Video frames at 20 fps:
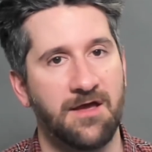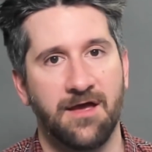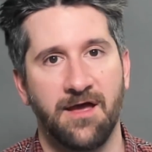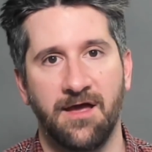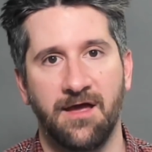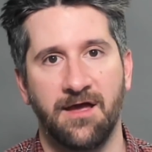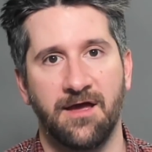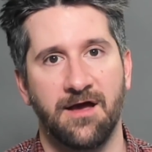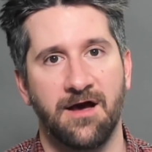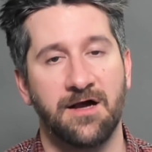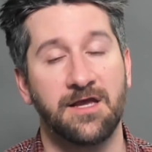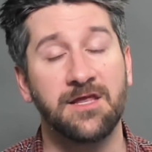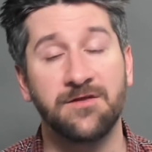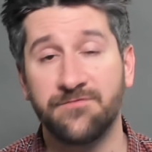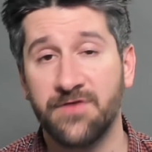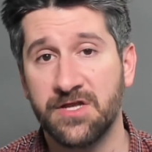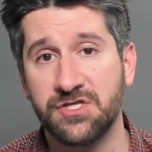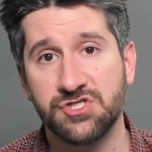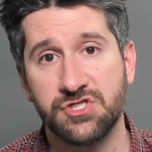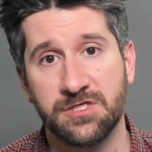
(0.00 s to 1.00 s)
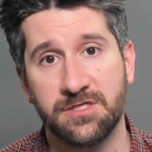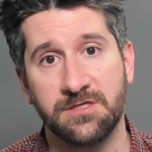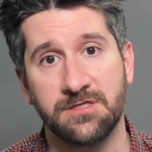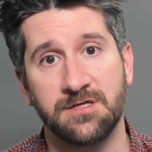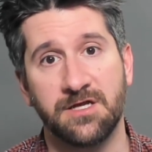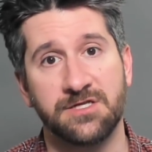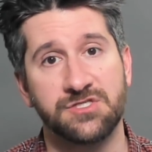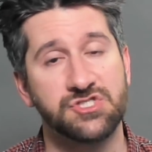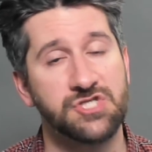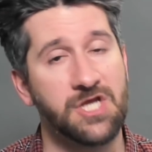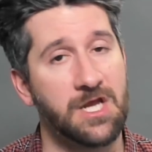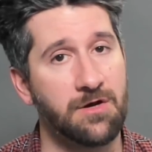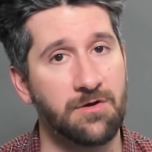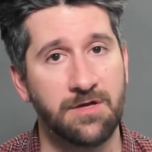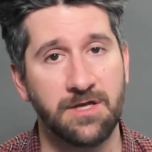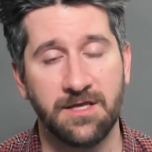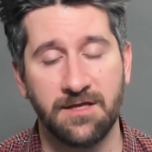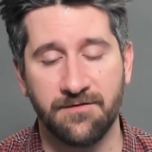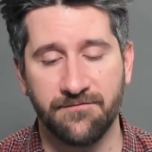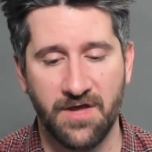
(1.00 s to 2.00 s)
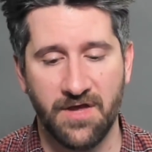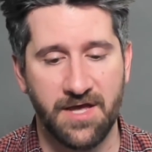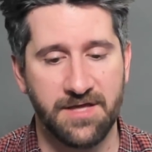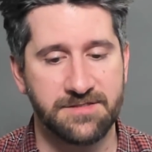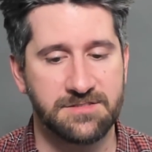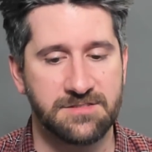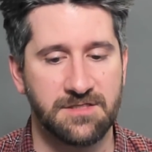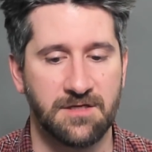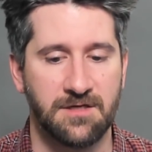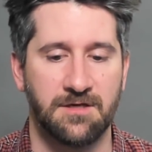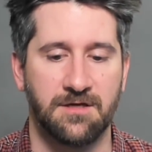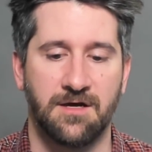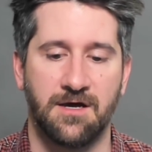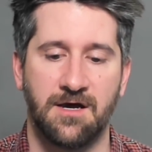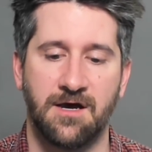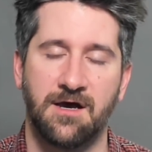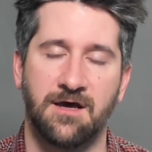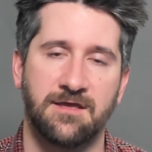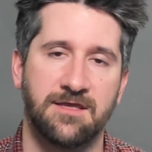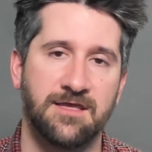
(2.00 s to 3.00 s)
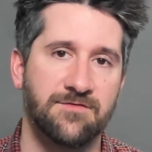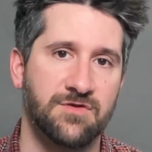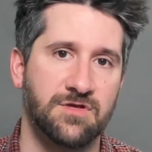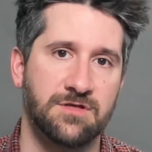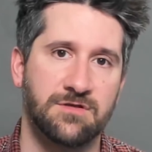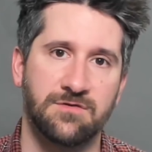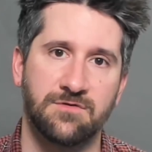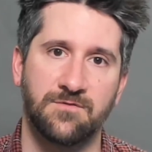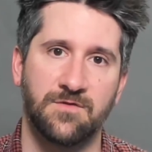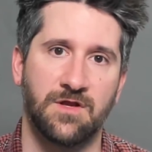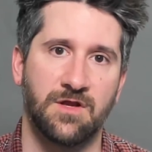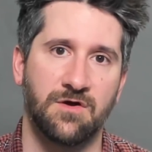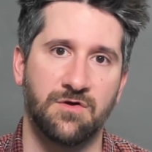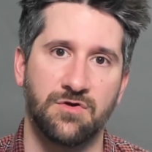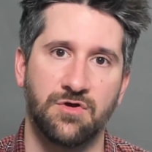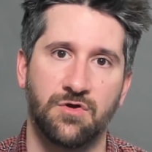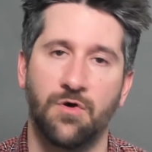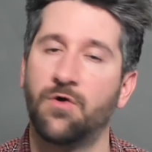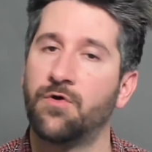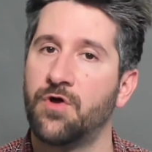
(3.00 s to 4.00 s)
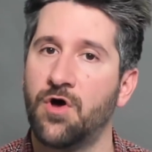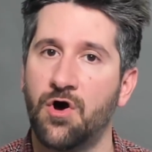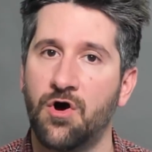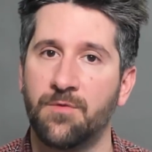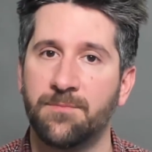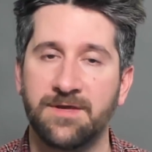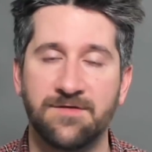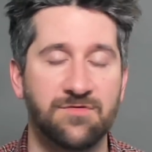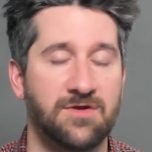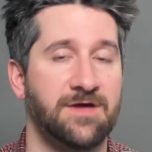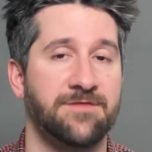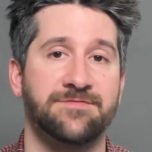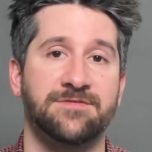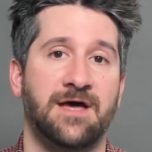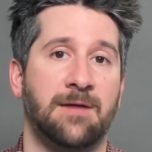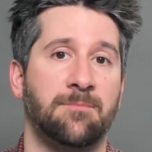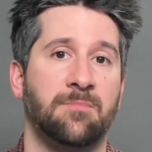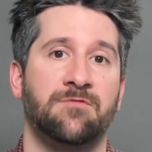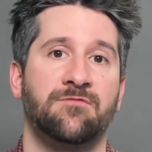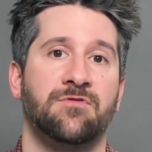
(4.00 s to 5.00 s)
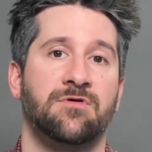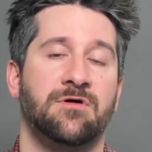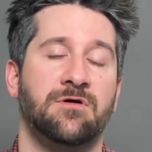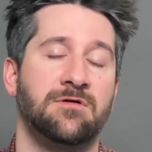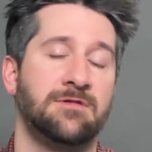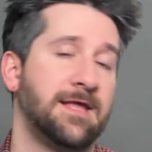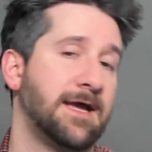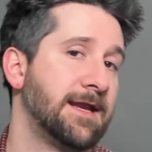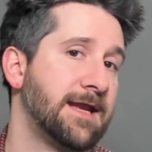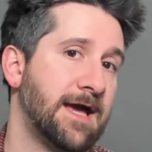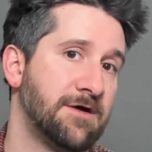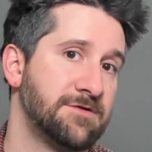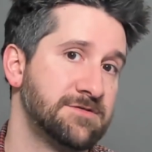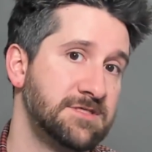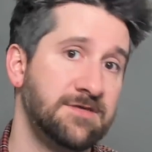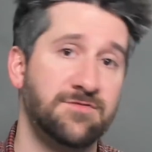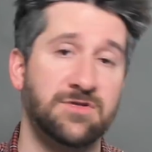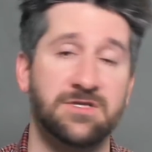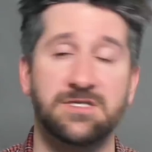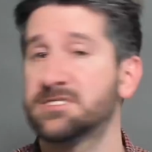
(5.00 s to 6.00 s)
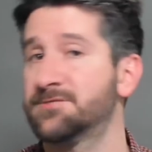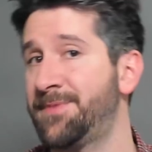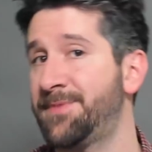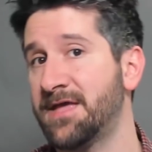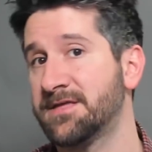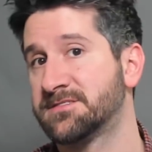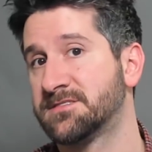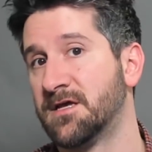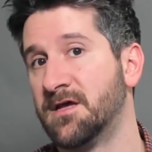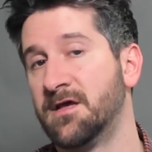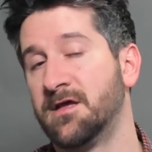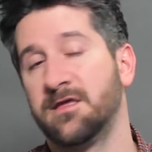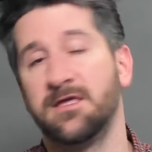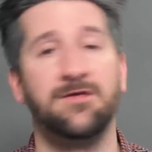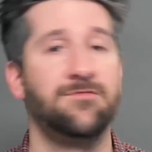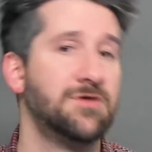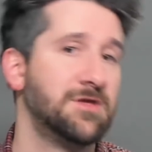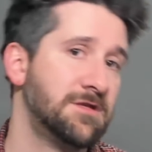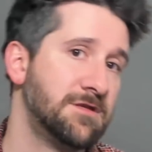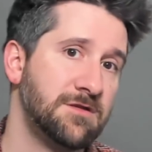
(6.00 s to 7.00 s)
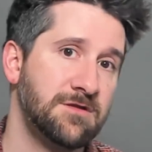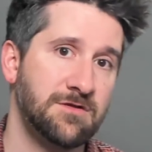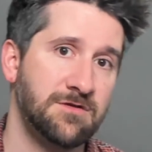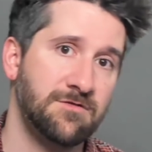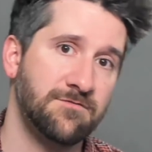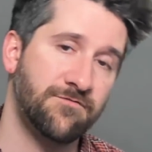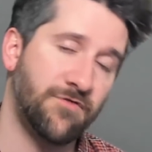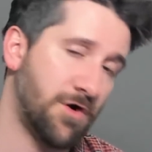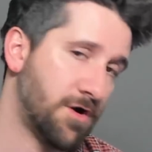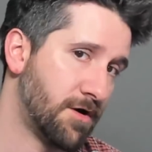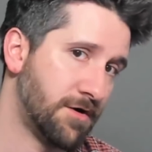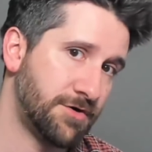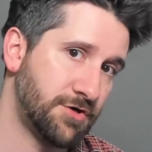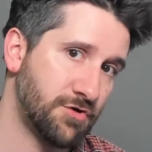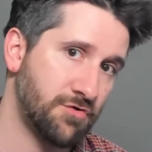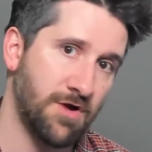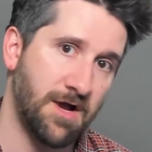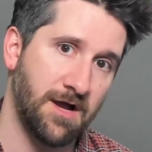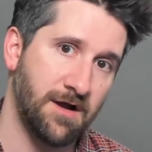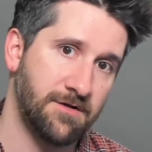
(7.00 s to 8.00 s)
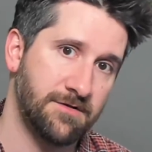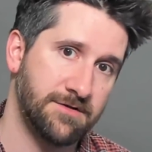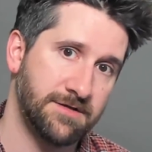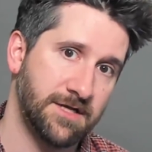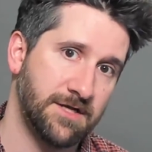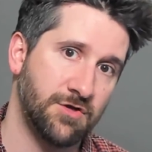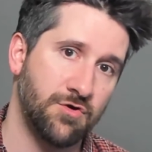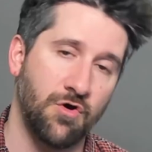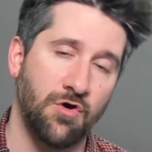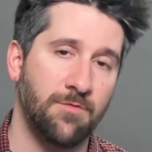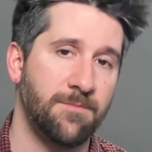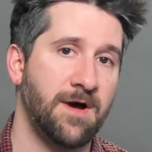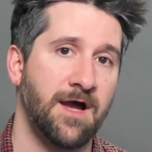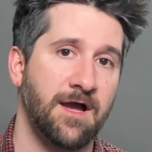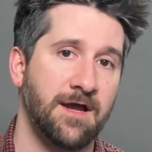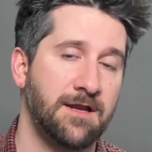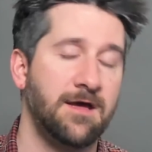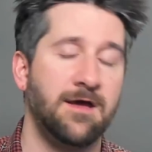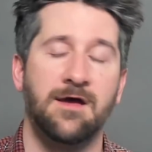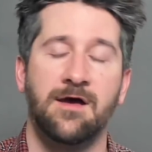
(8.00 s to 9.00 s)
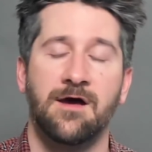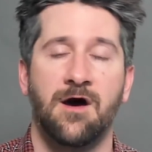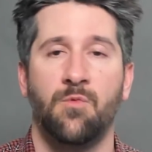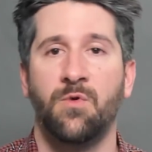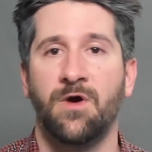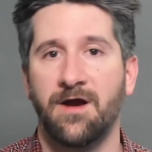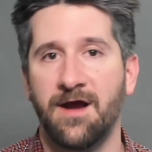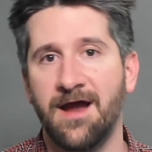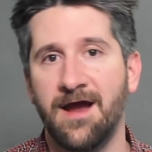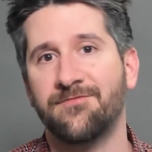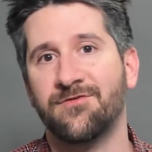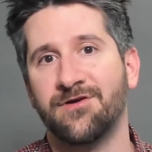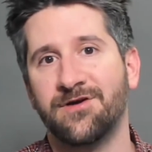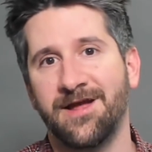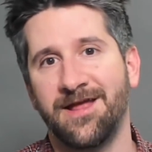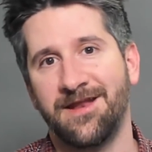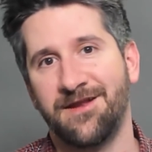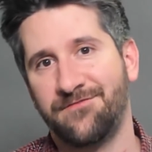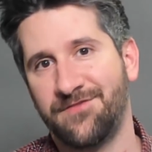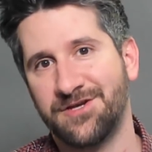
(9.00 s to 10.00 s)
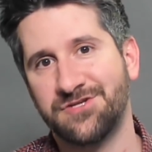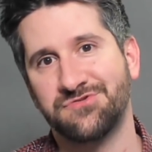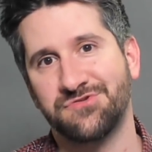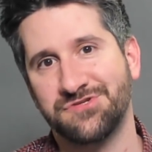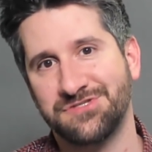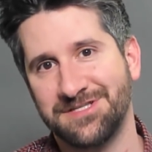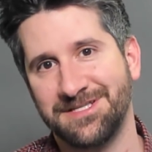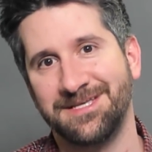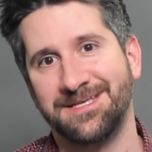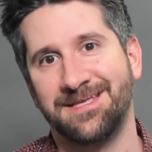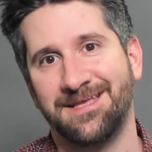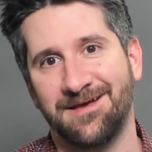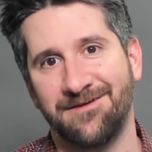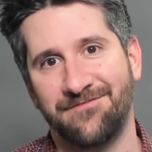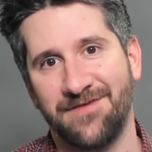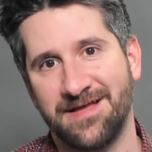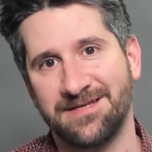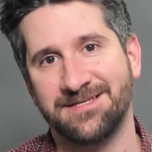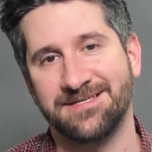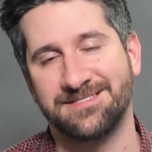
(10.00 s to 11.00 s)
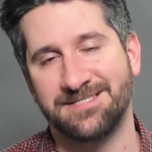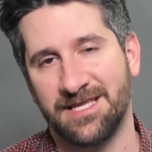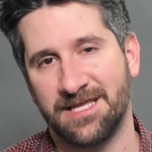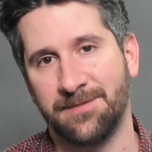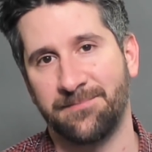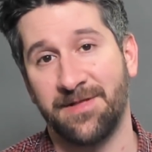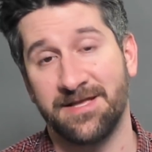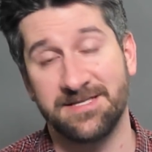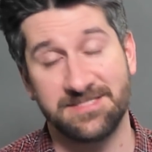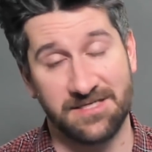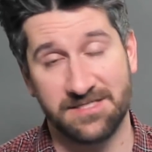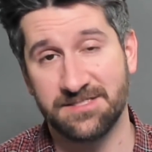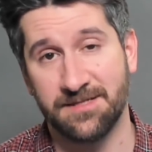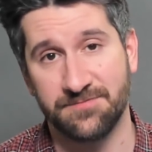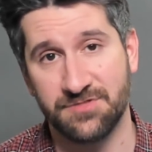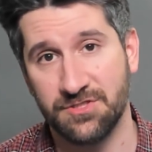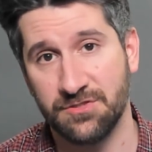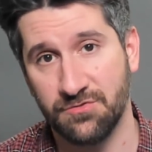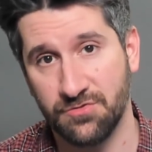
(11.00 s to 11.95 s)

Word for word: a, a convention, a charity event, uh, even you know your own home, even on top of a lighthouse, even in space, even far underground in a coal mine, wherever an Adventurers League event is taking place, and it's up to you.